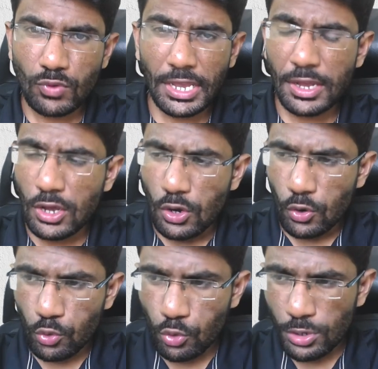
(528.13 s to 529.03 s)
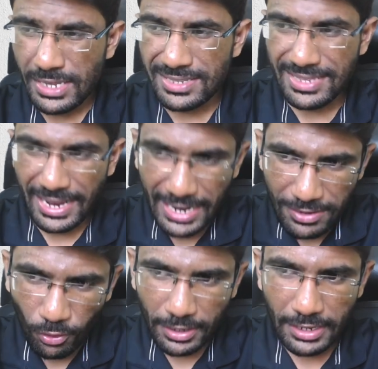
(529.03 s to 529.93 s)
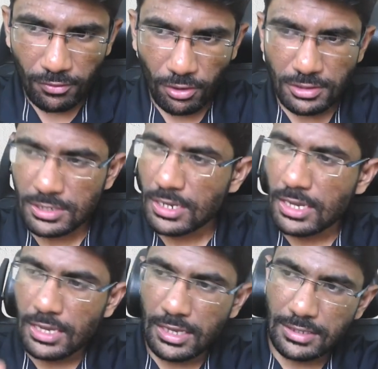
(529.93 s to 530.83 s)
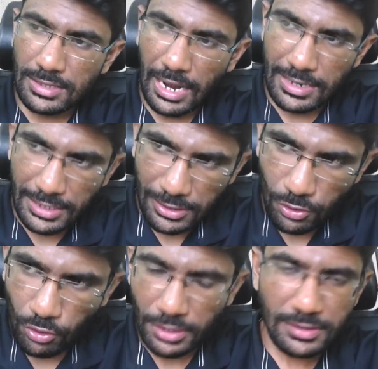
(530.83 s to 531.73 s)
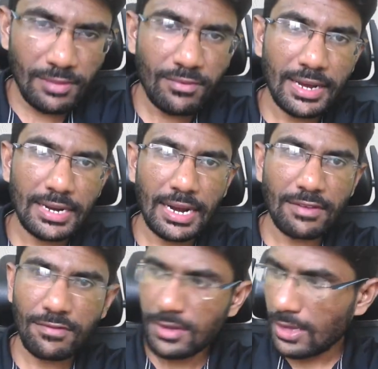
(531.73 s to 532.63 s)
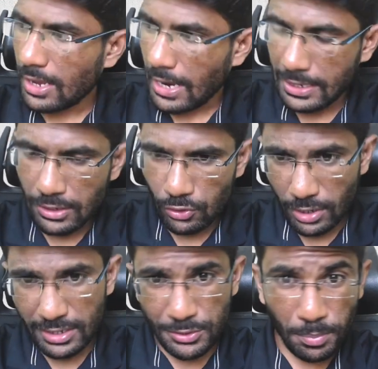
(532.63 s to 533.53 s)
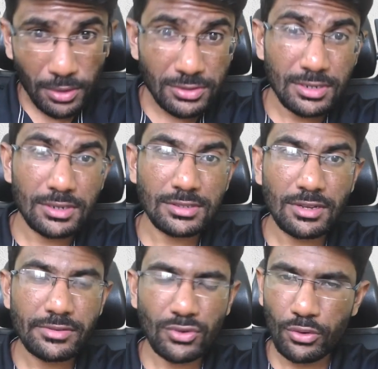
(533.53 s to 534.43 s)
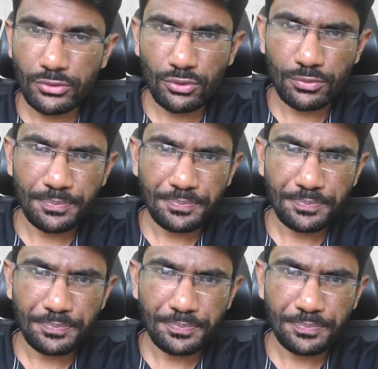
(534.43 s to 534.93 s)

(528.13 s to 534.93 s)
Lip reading: Okay, who know exactly what he wants. He is already going somewhere in life, and look at his past results also.